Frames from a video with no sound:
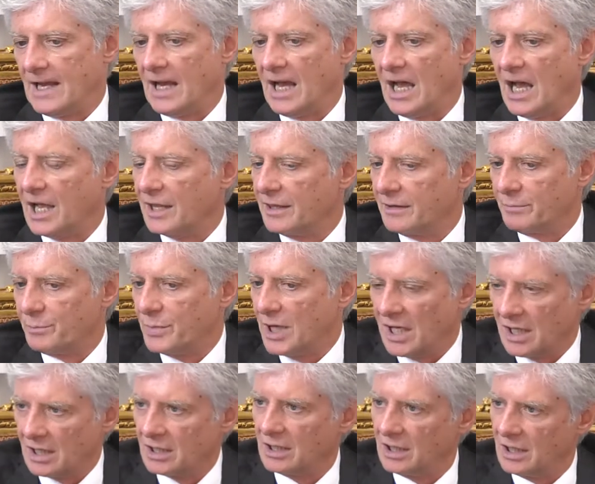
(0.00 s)
and
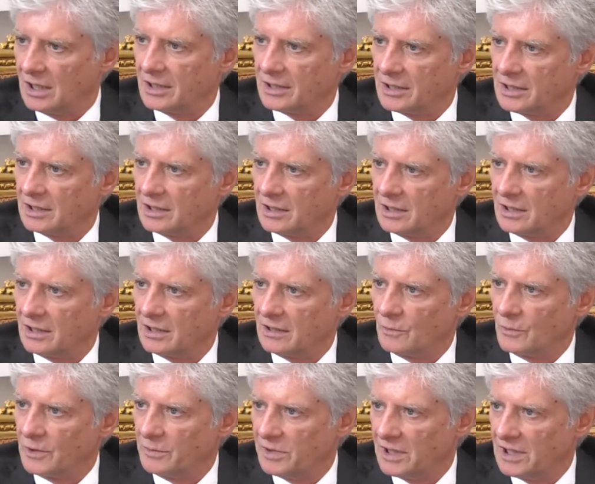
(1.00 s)
by and large, uh,
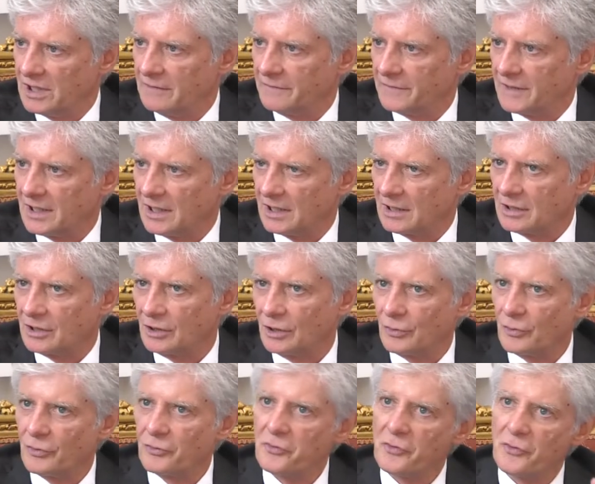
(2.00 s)
we believe that
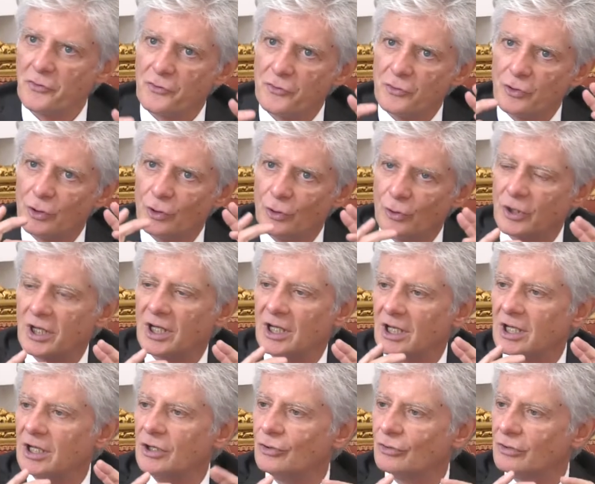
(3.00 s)
looking
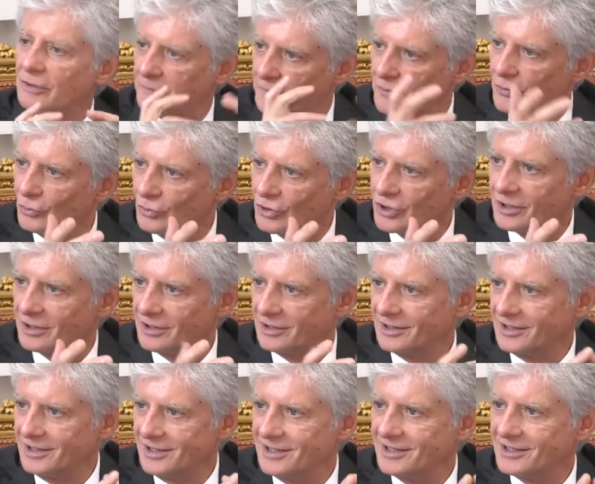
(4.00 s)
into the future
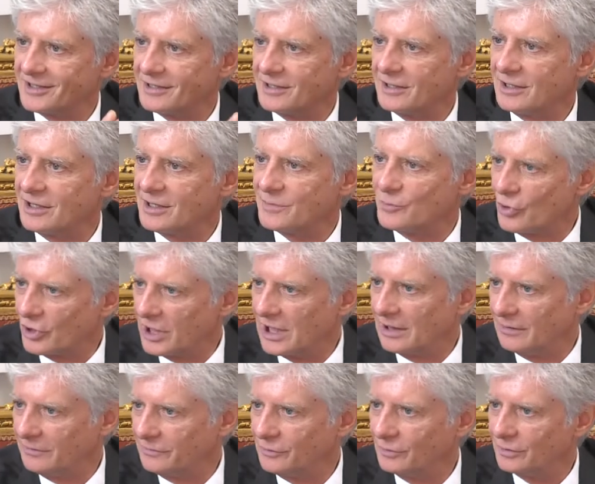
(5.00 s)
is, is more
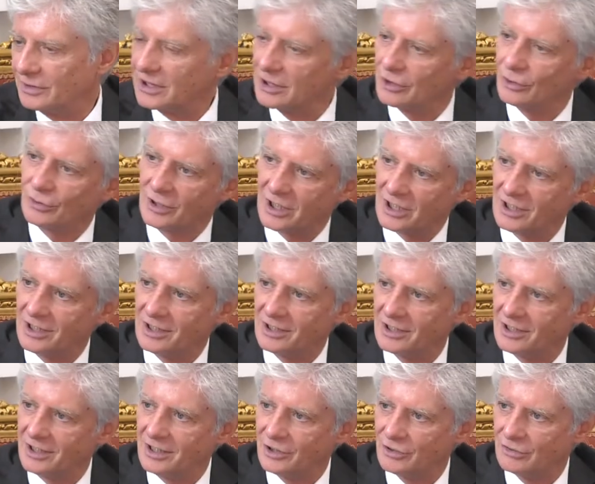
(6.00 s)
helpful than looking
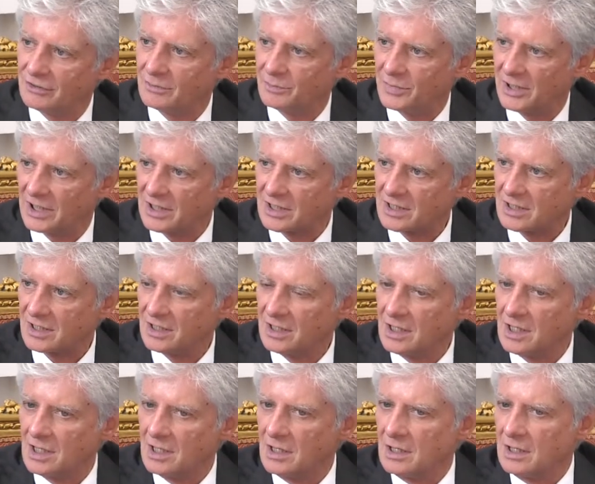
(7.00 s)
into the past.
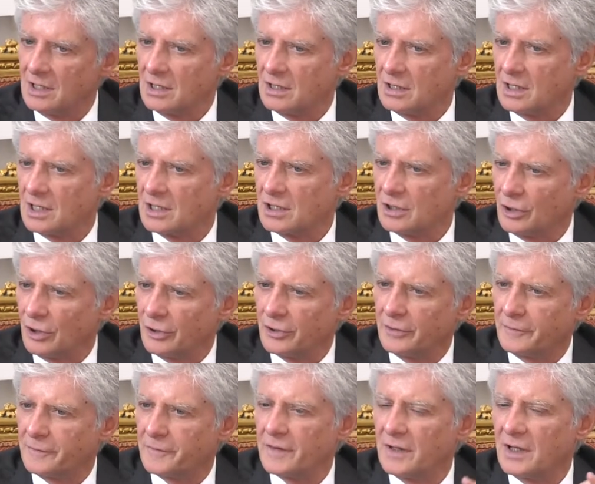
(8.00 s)
There's a lot
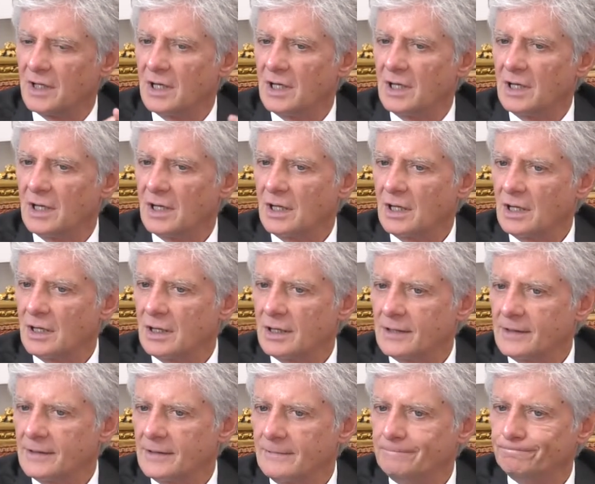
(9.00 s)
of
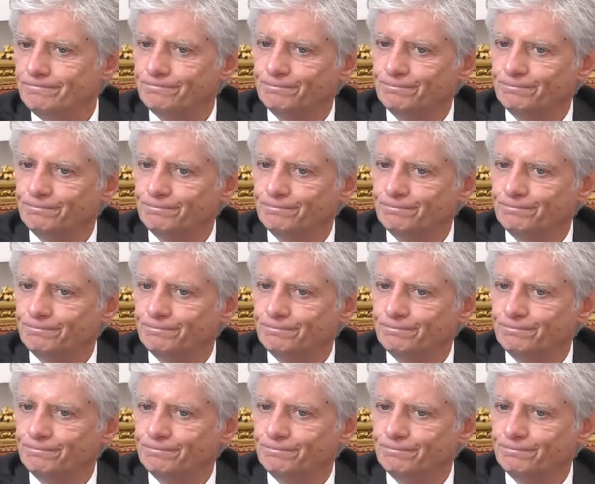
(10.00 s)
um,